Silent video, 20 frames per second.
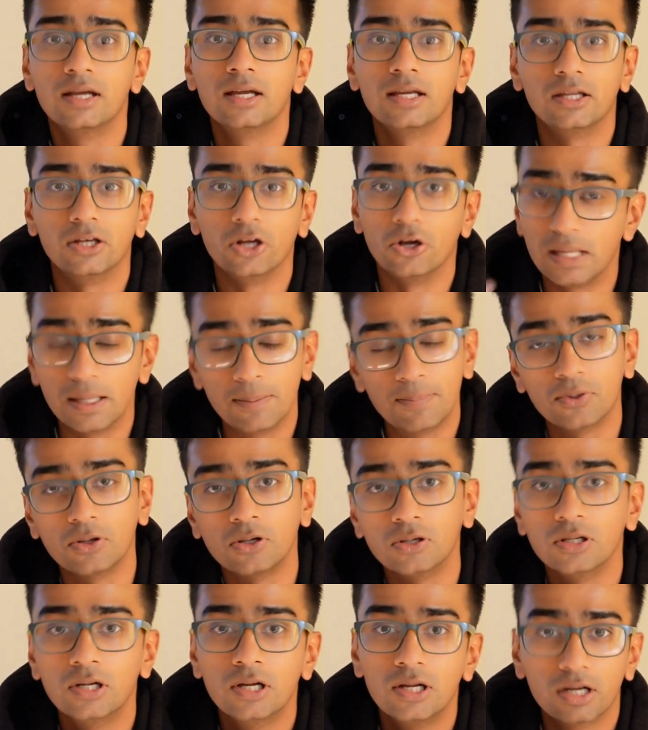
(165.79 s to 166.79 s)
You know,
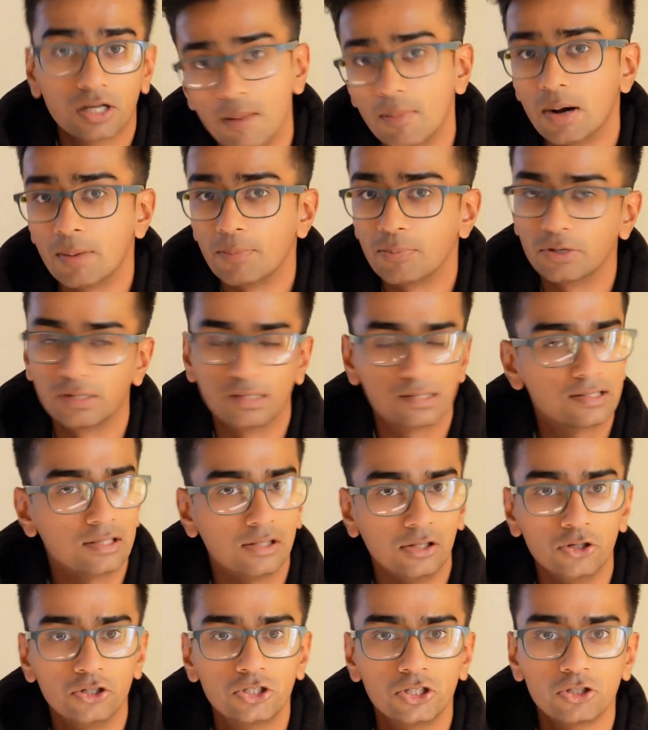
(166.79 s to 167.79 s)
people come up with a
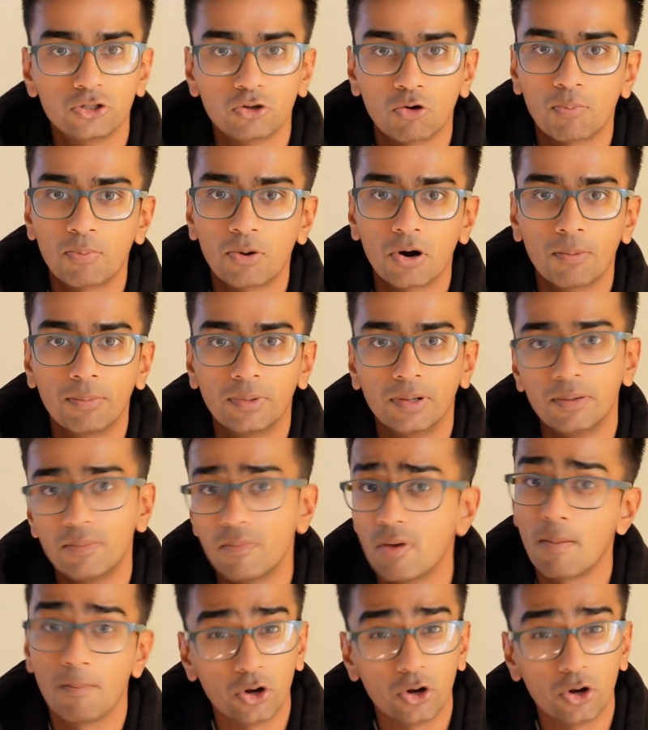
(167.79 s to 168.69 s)
solution to a problem,